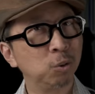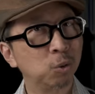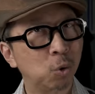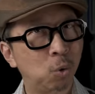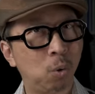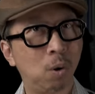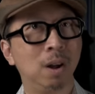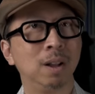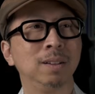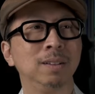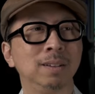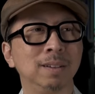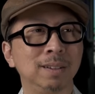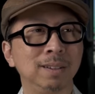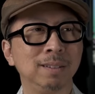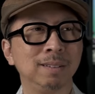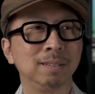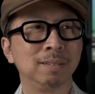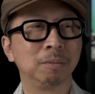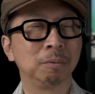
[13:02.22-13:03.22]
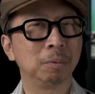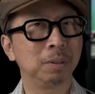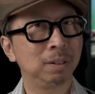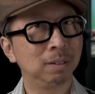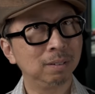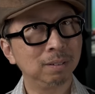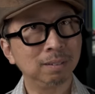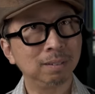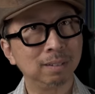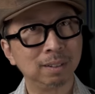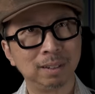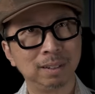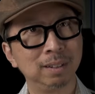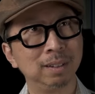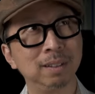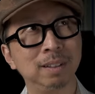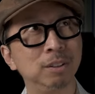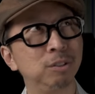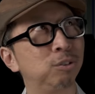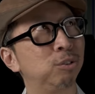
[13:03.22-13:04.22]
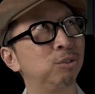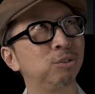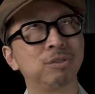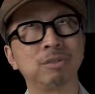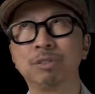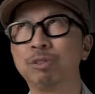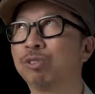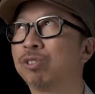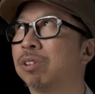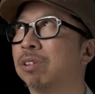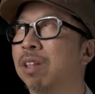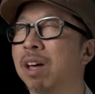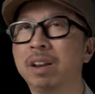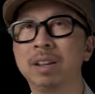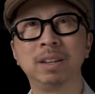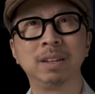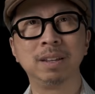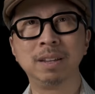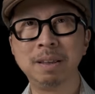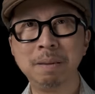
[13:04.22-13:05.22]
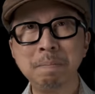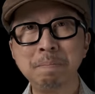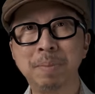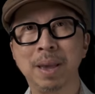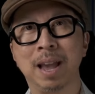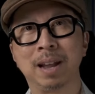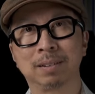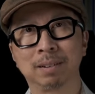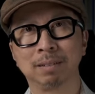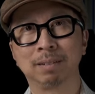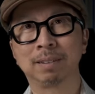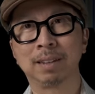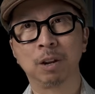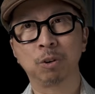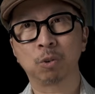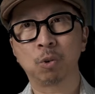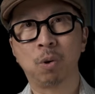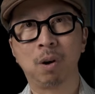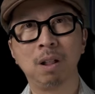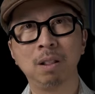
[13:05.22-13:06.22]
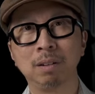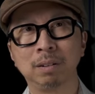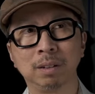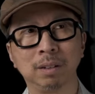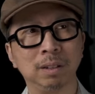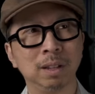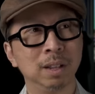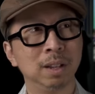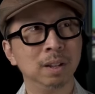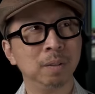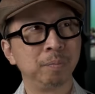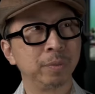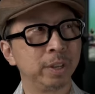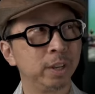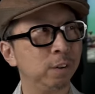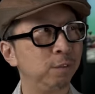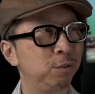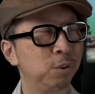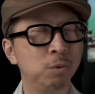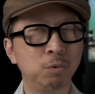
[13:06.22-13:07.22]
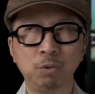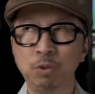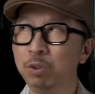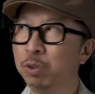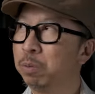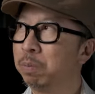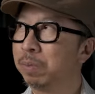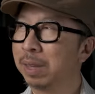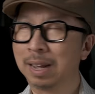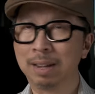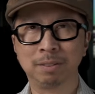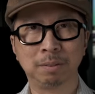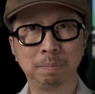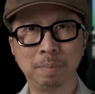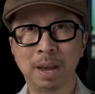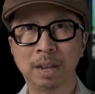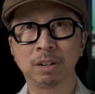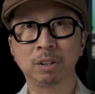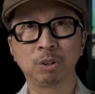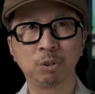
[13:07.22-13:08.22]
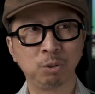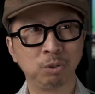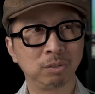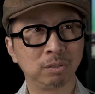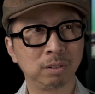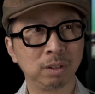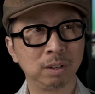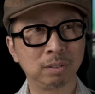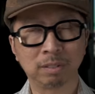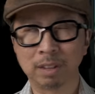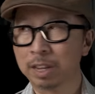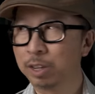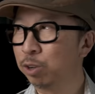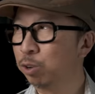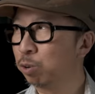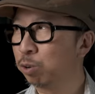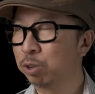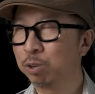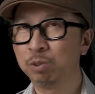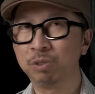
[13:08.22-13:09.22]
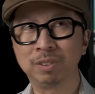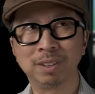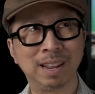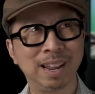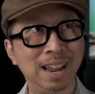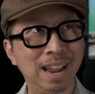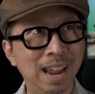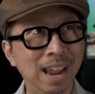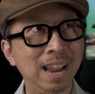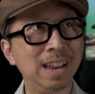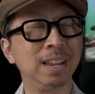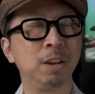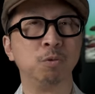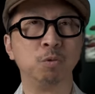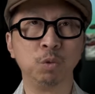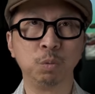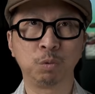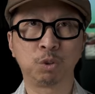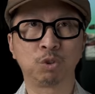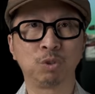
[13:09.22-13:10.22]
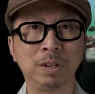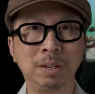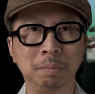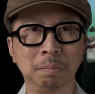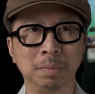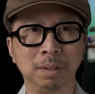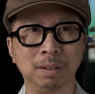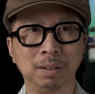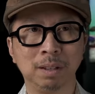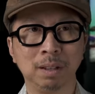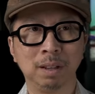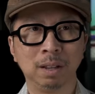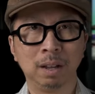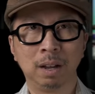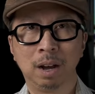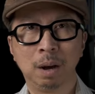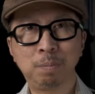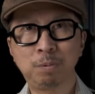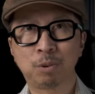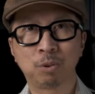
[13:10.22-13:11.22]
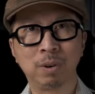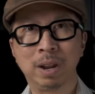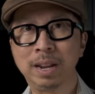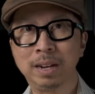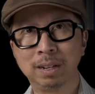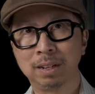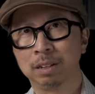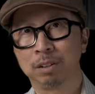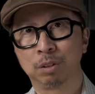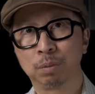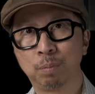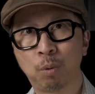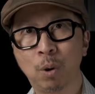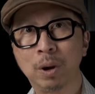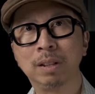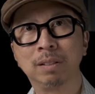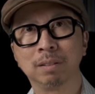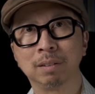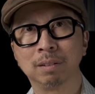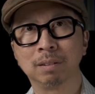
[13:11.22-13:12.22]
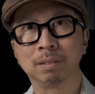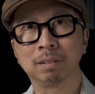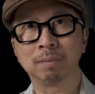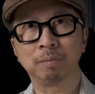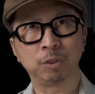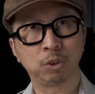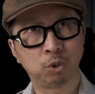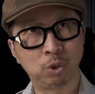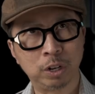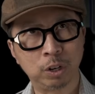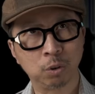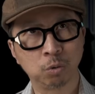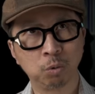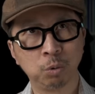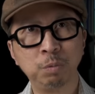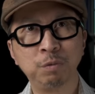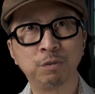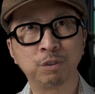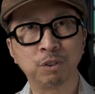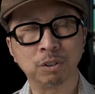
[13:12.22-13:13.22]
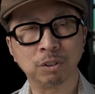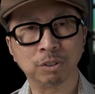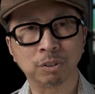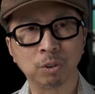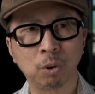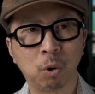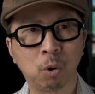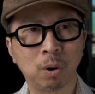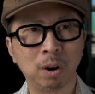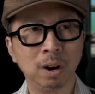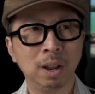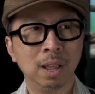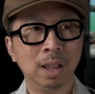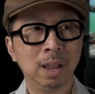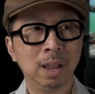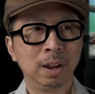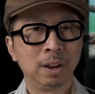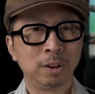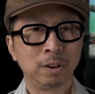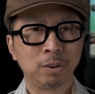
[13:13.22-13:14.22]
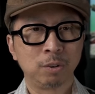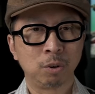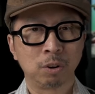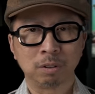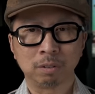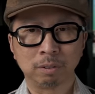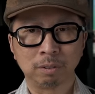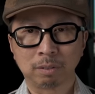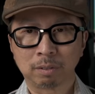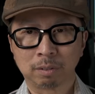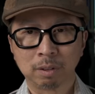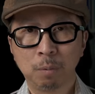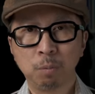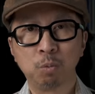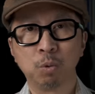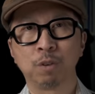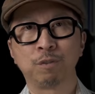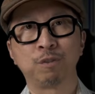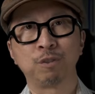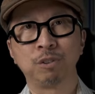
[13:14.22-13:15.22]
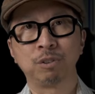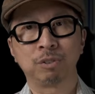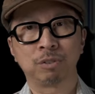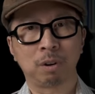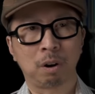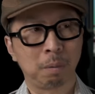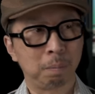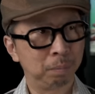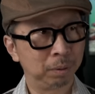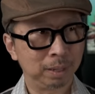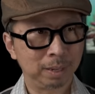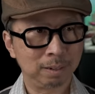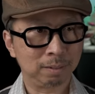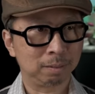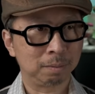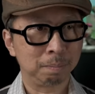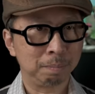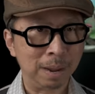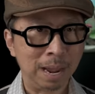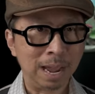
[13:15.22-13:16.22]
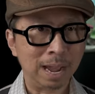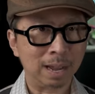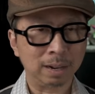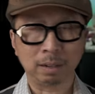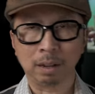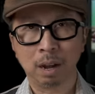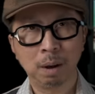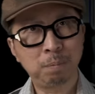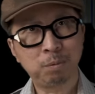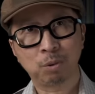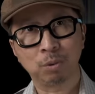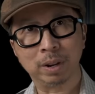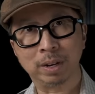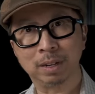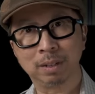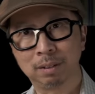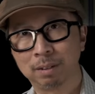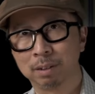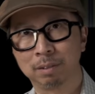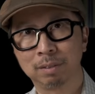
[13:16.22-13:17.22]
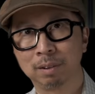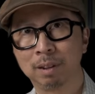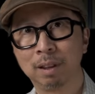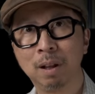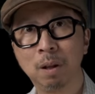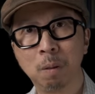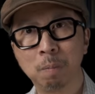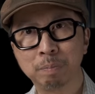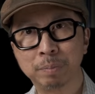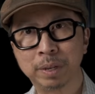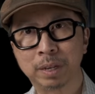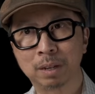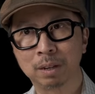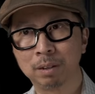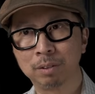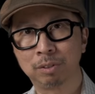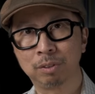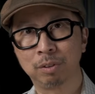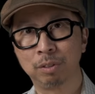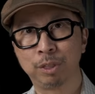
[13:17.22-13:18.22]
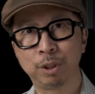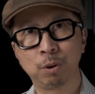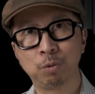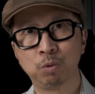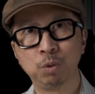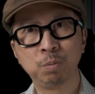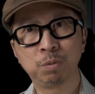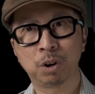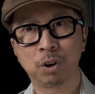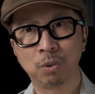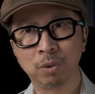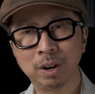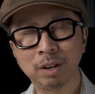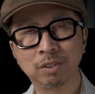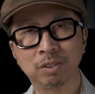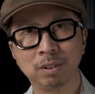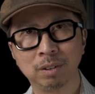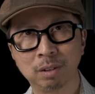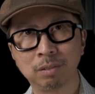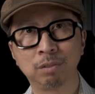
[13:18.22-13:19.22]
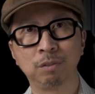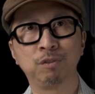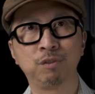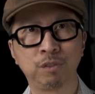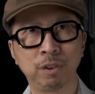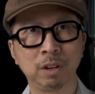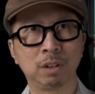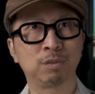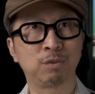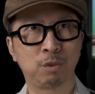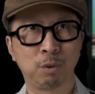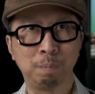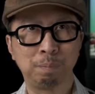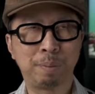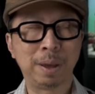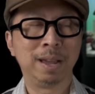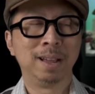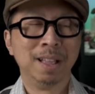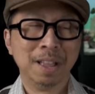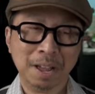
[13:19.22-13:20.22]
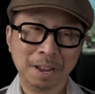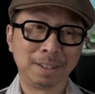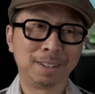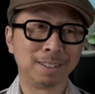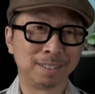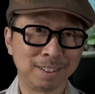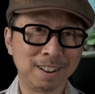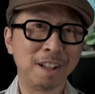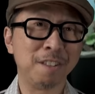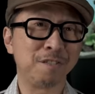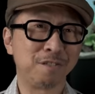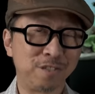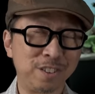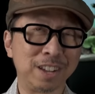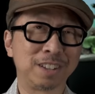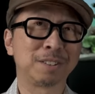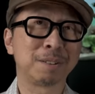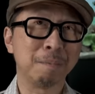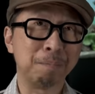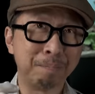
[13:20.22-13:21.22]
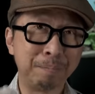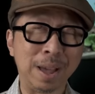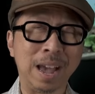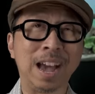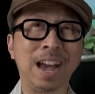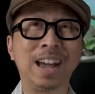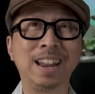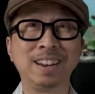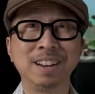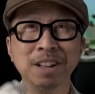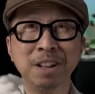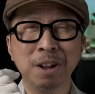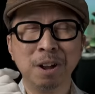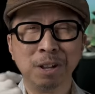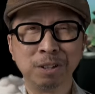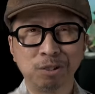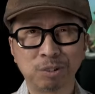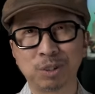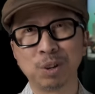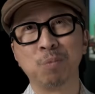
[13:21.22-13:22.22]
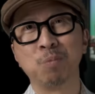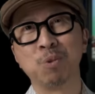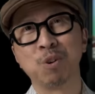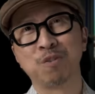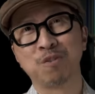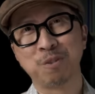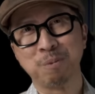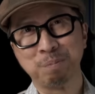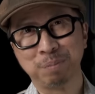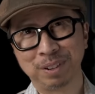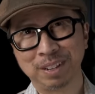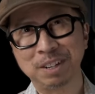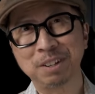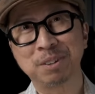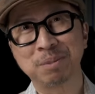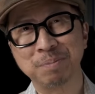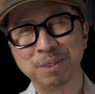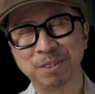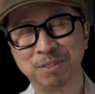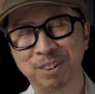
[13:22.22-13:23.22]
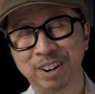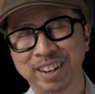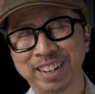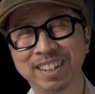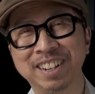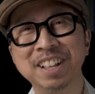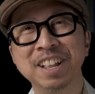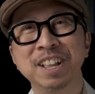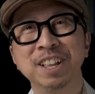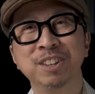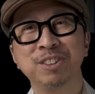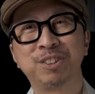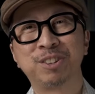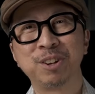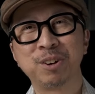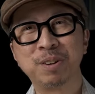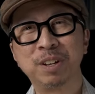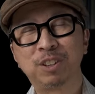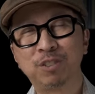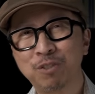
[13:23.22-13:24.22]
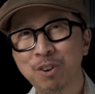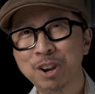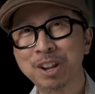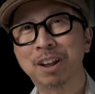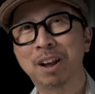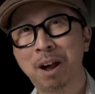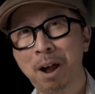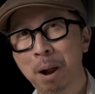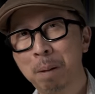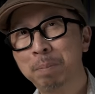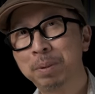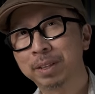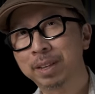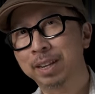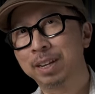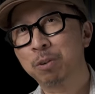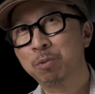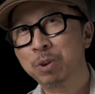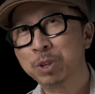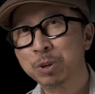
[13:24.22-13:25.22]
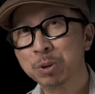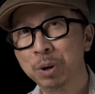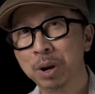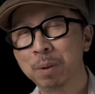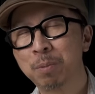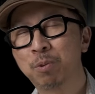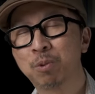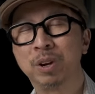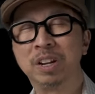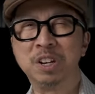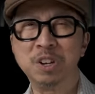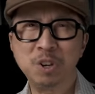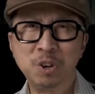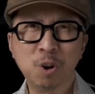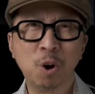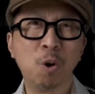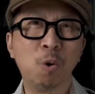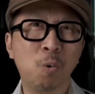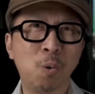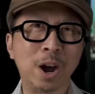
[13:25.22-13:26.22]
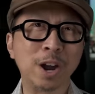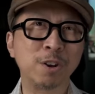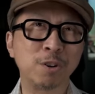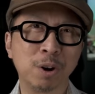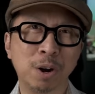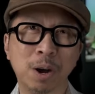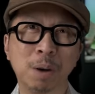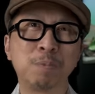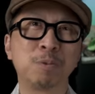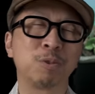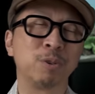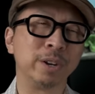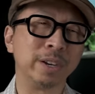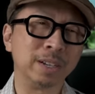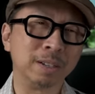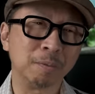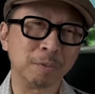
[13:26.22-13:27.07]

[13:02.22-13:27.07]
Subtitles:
quality, well, there's a lot of impact on sound quality. If your room has bad acoustics and you don't use any room treatment, upgrading is pointless. Treat your room first. Or your subwoofers are placed bad, upgrading doesn't help because their room correction does not fix bad subwoofer placement, right? So it's very complicated when you upgrade. Know why you're upgrading.